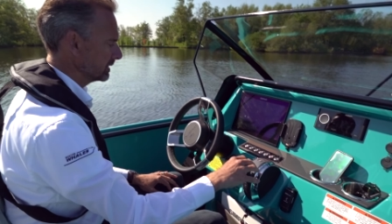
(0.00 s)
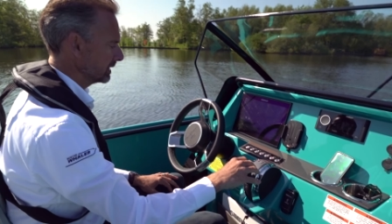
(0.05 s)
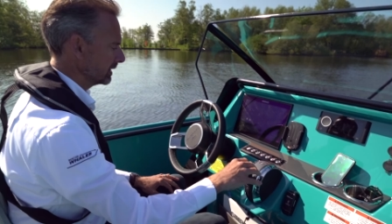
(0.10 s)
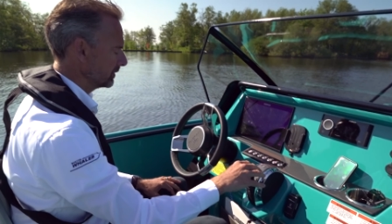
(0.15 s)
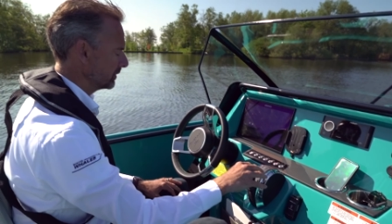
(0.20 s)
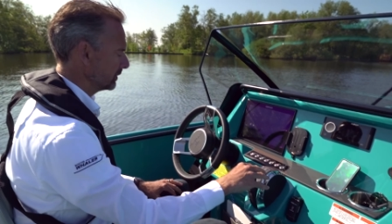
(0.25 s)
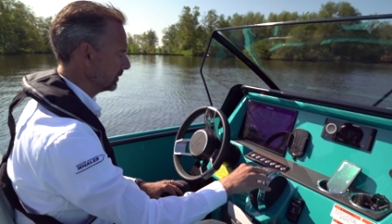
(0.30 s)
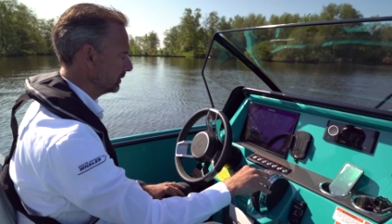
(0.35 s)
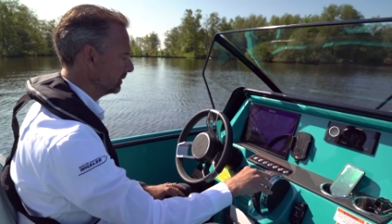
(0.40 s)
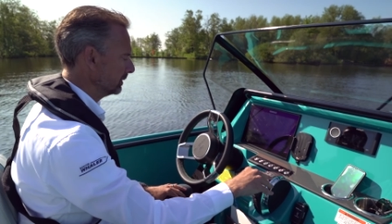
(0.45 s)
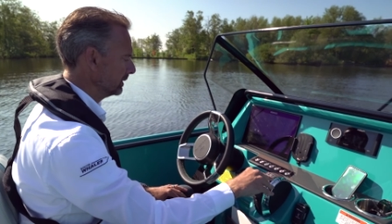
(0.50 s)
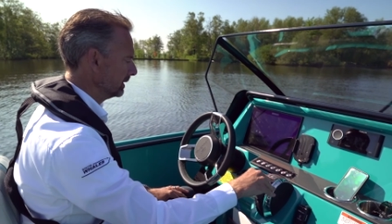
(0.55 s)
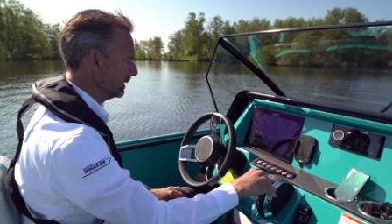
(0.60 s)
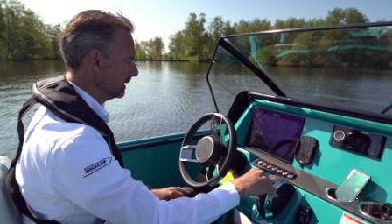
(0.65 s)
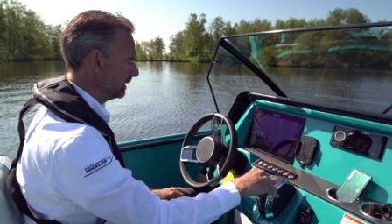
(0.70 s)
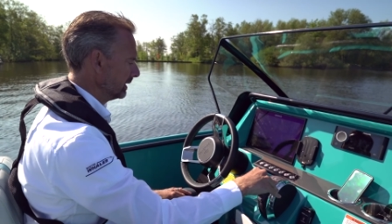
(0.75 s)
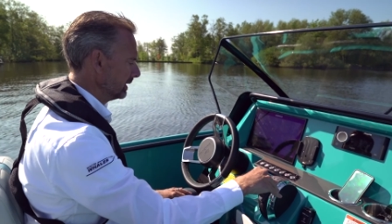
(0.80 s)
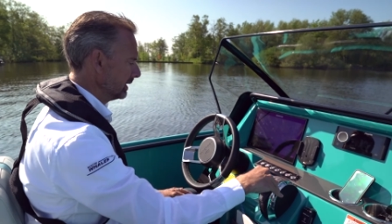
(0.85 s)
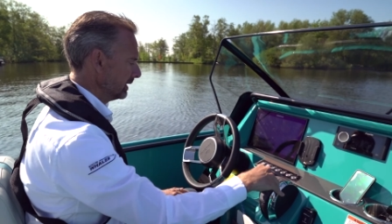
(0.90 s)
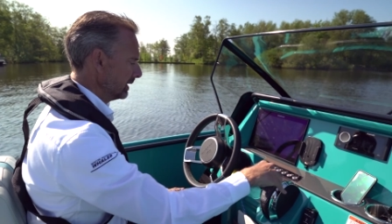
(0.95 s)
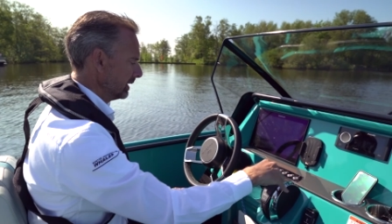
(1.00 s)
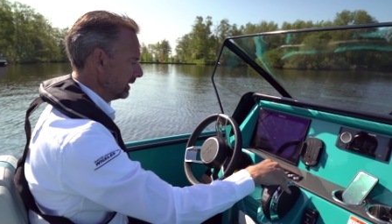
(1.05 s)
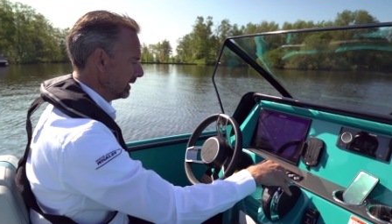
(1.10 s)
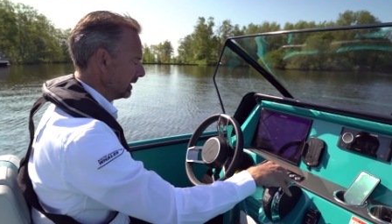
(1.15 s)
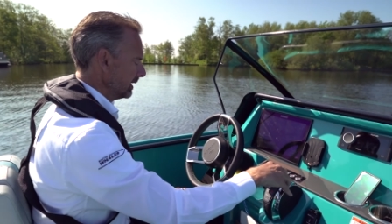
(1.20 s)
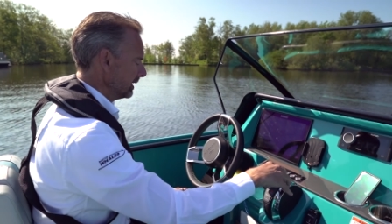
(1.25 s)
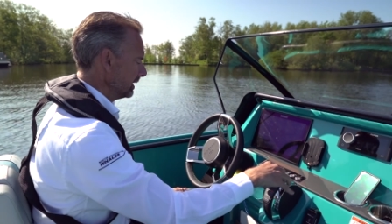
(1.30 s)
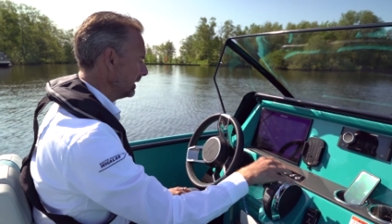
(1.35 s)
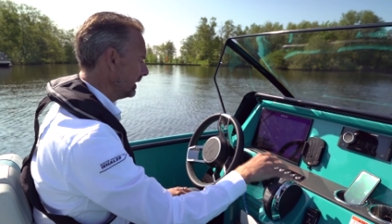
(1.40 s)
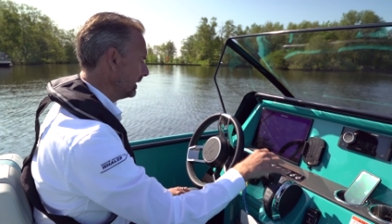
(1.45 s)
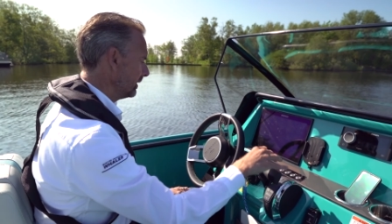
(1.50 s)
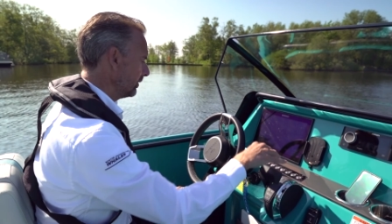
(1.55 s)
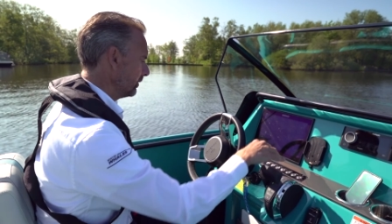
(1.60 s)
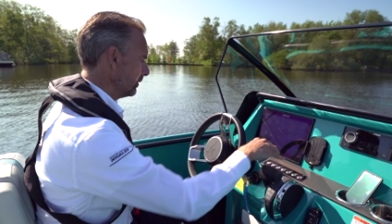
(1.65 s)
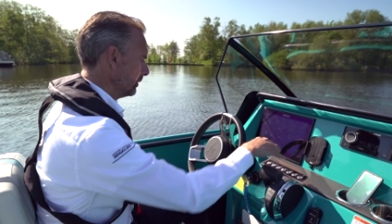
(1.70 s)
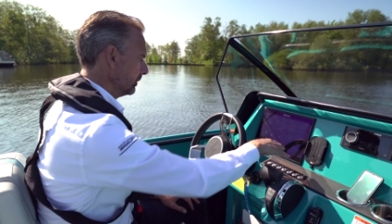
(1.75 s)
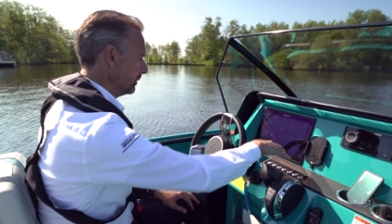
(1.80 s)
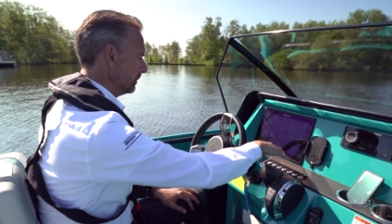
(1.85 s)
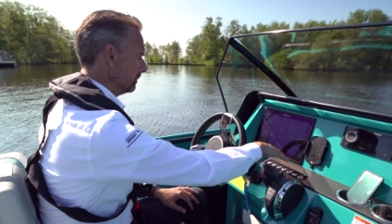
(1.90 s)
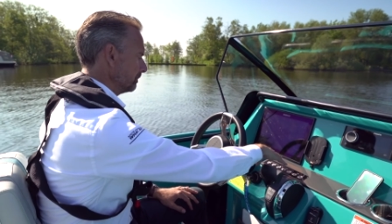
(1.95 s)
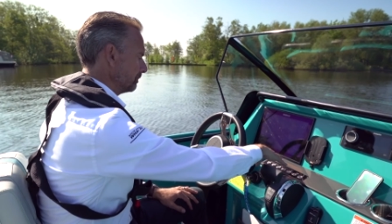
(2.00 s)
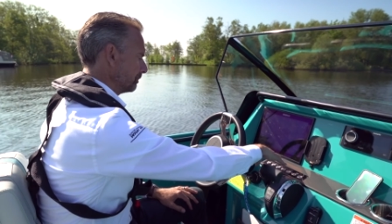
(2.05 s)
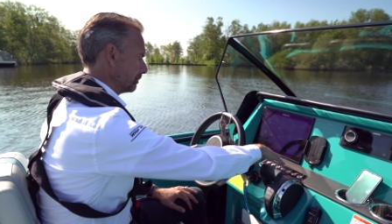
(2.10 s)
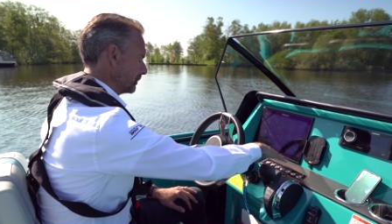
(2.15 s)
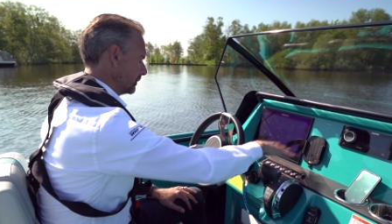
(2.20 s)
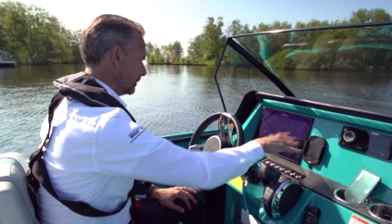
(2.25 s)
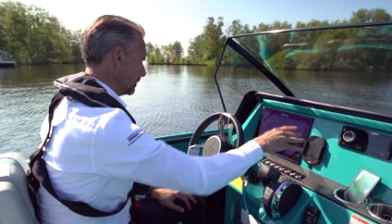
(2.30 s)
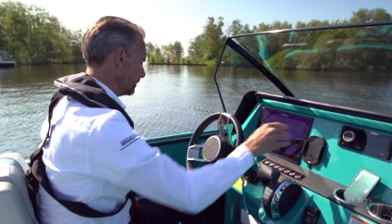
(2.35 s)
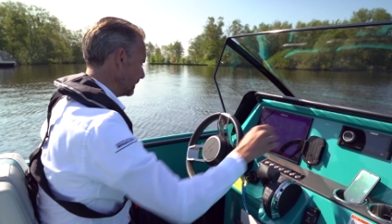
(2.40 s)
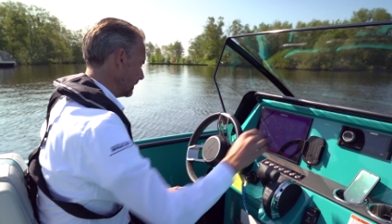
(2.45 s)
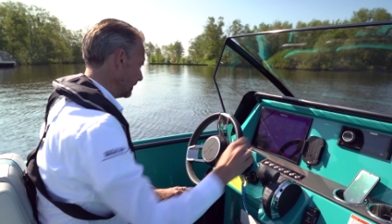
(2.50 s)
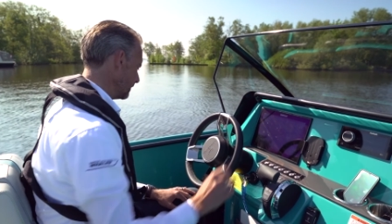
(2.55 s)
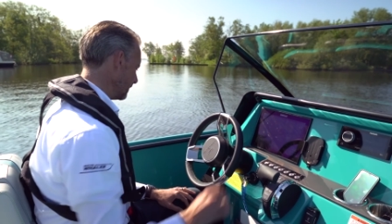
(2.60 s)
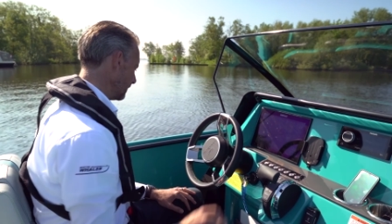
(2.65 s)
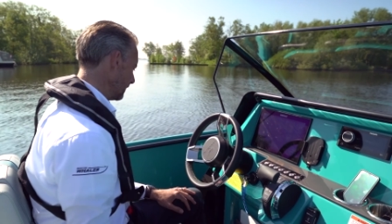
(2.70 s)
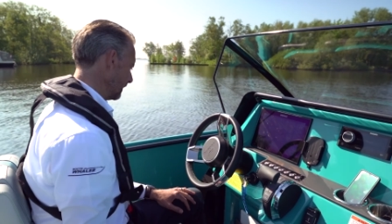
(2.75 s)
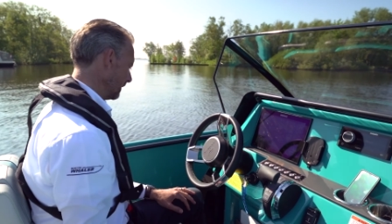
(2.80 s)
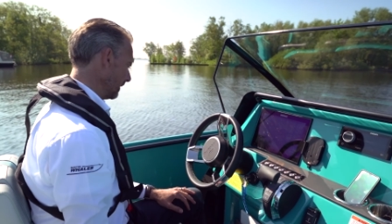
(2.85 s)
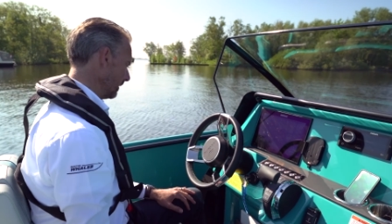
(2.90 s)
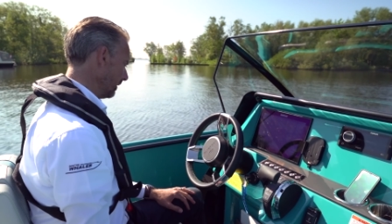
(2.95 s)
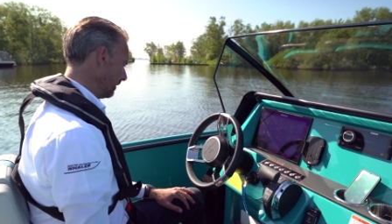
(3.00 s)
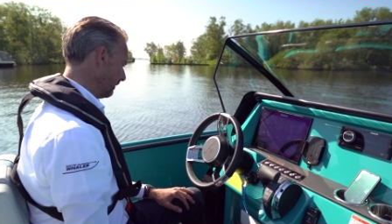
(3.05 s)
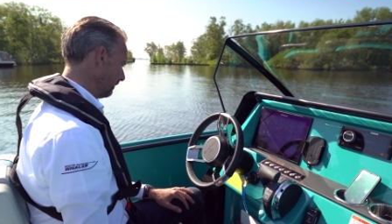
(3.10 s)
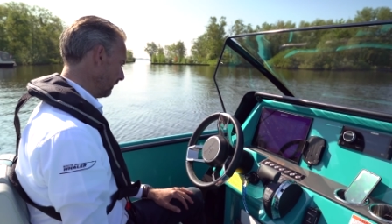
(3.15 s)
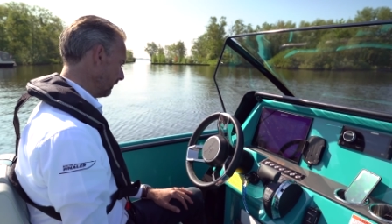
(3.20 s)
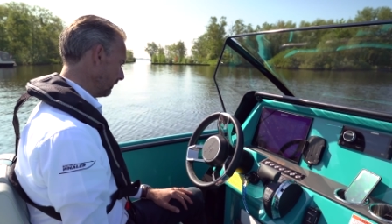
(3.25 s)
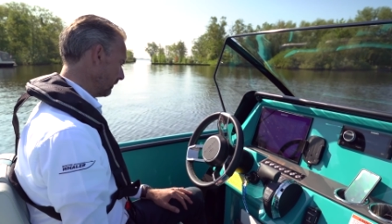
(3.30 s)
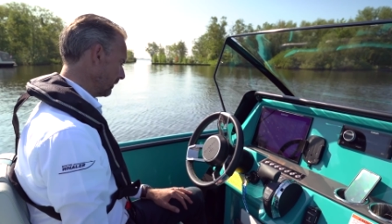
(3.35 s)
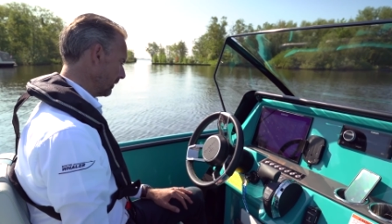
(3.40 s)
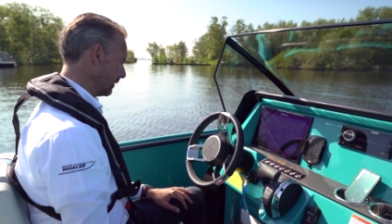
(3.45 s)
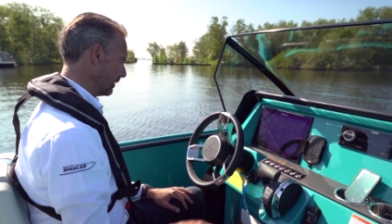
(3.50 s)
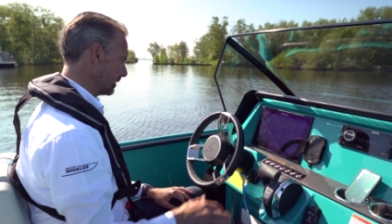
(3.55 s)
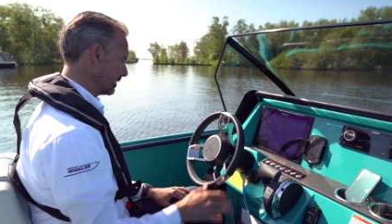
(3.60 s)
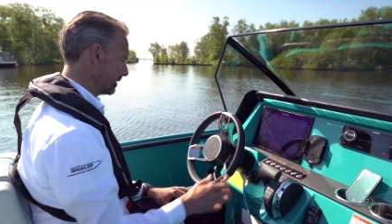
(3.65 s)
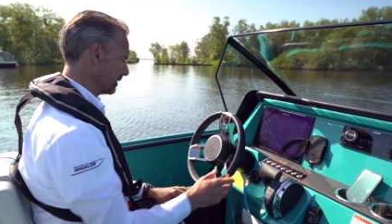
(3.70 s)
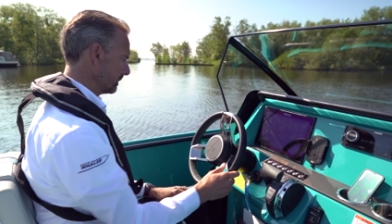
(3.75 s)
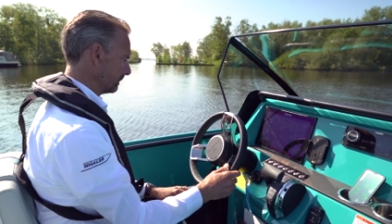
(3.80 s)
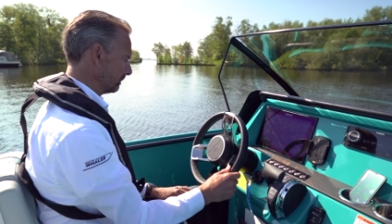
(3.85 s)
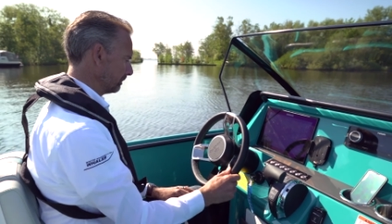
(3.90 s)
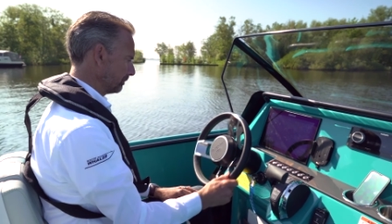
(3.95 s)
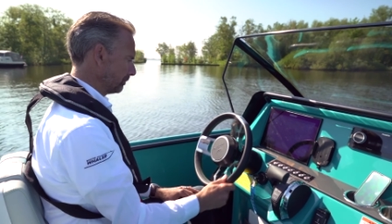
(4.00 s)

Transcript: that you need to switch on and off, of course.